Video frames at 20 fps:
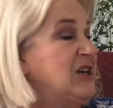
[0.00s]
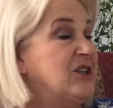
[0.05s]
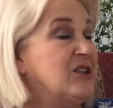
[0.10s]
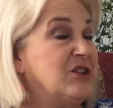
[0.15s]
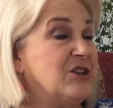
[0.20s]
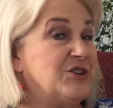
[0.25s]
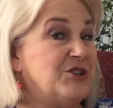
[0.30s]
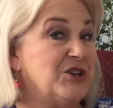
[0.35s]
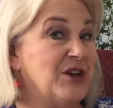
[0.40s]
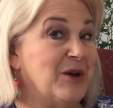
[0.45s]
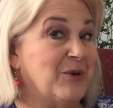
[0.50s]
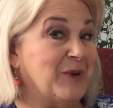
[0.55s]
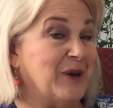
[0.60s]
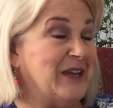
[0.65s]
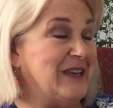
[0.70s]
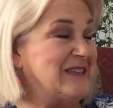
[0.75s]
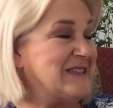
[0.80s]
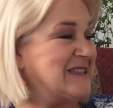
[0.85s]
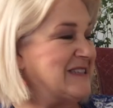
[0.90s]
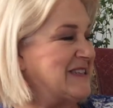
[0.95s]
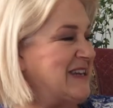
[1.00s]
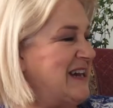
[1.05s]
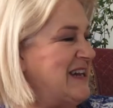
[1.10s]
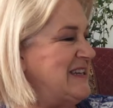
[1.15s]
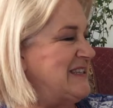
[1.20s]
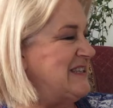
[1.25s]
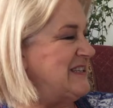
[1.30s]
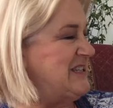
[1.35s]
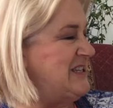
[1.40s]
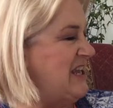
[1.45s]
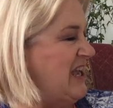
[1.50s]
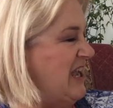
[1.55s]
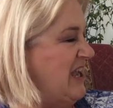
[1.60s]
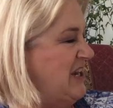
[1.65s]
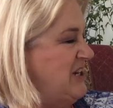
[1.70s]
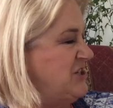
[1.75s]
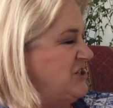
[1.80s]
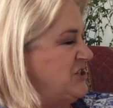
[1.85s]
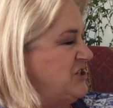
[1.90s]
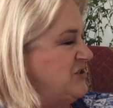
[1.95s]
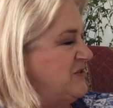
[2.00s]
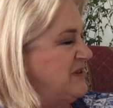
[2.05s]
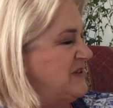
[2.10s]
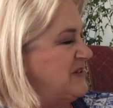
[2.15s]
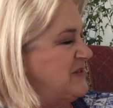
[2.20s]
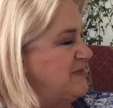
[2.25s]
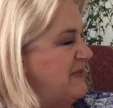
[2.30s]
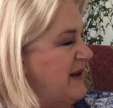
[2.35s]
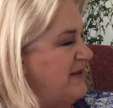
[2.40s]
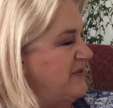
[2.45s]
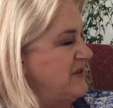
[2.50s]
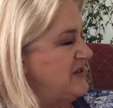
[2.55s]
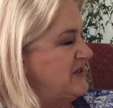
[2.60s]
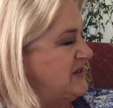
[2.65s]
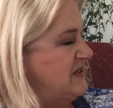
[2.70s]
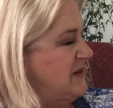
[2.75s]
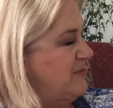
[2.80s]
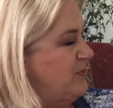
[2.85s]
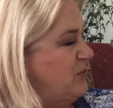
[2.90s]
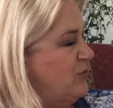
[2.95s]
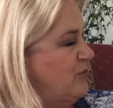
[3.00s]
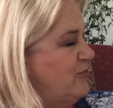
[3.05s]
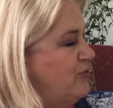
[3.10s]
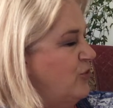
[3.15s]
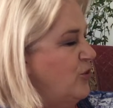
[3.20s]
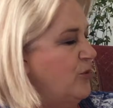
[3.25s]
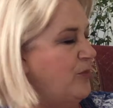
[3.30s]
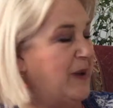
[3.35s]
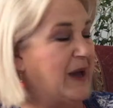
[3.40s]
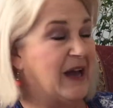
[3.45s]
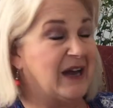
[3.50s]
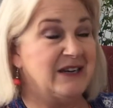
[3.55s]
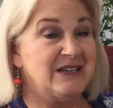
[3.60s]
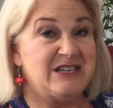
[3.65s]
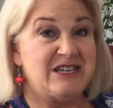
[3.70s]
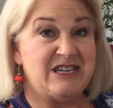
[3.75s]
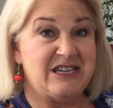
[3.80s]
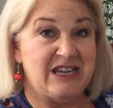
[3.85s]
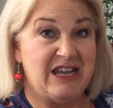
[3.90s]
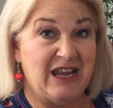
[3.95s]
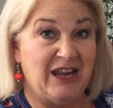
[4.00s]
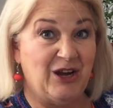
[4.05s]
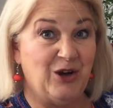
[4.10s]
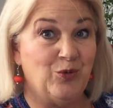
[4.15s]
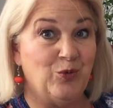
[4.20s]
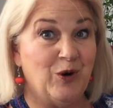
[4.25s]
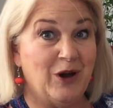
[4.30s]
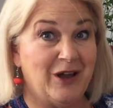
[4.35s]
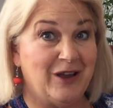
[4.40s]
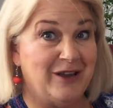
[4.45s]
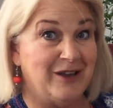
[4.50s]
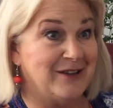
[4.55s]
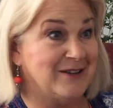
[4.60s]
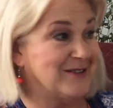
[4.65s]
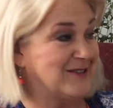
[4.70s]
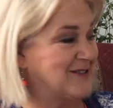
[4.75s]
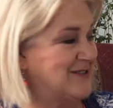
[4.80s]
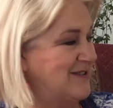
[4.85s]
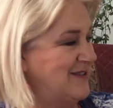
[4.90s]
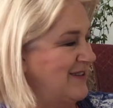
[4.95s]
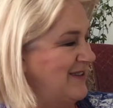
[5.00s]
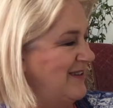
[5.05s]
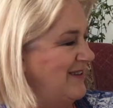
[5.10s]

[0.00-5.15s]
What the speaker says: The joey stays attached to its mother's nipple for about 10 weeks.